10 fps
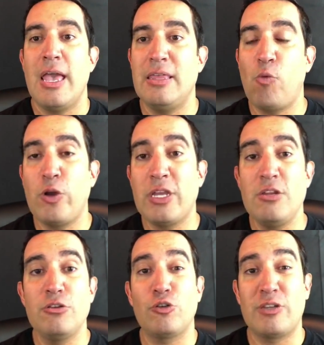And then where you
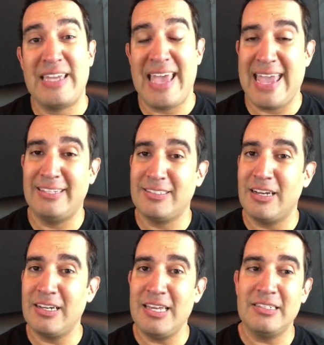can use your case
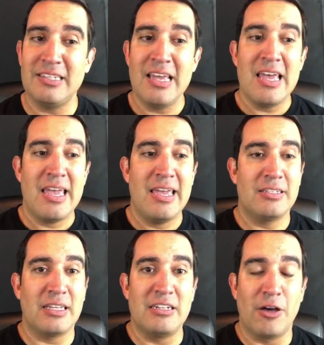studies
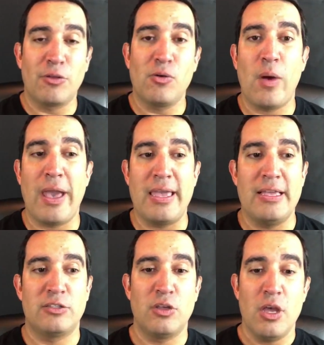is another way,
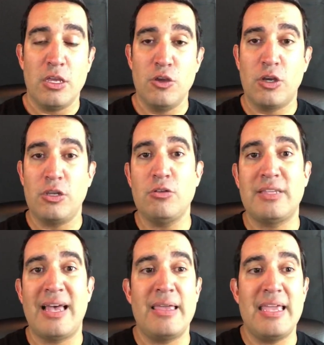is you can
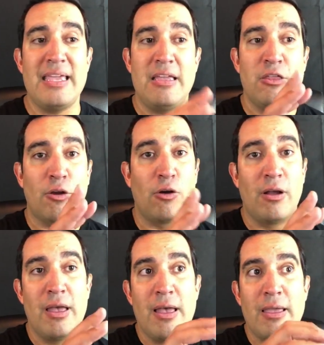use that
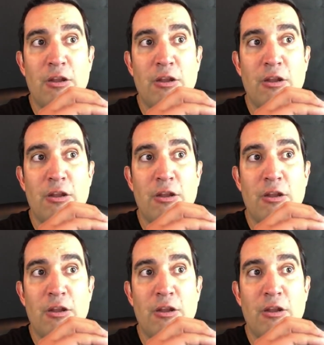either,